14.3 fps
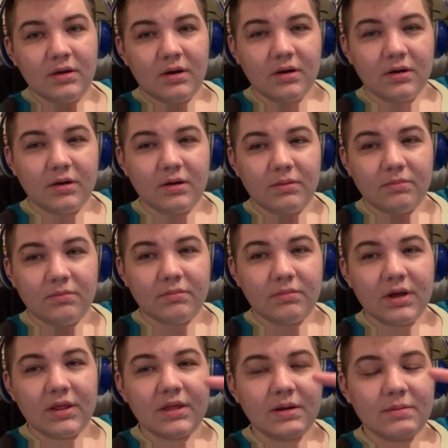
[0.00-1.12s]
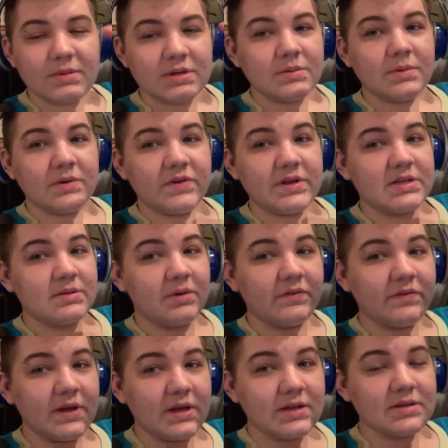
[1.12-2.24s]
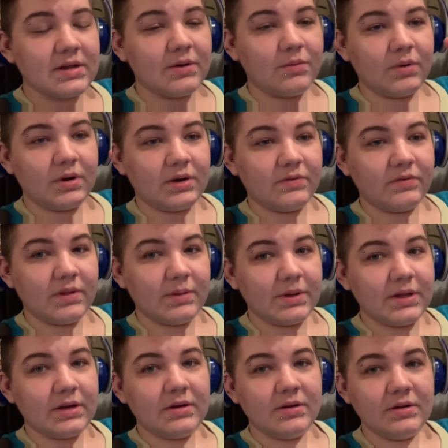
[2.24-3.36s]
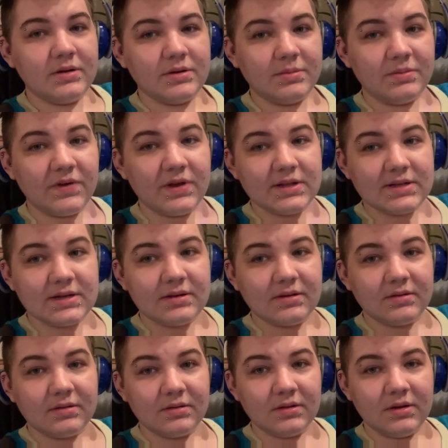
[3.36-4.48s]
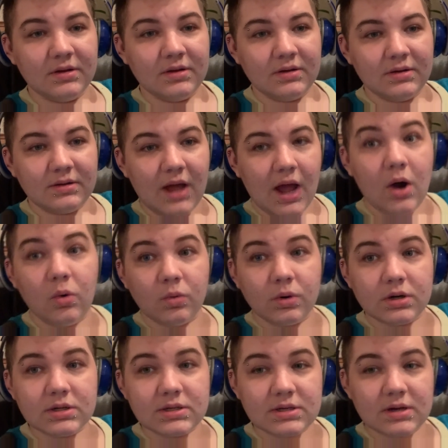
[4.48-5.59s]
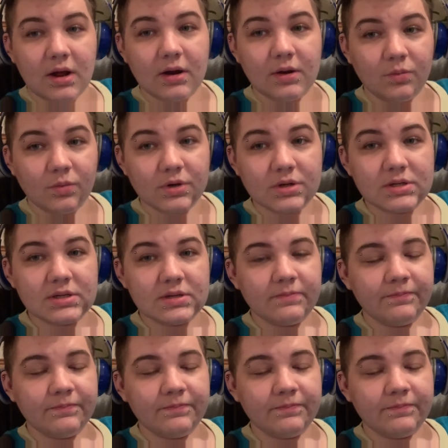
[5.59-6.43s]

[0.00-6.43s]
I think it must have been facing my face, and I wanted to flip it to be facing outwards, not inwards.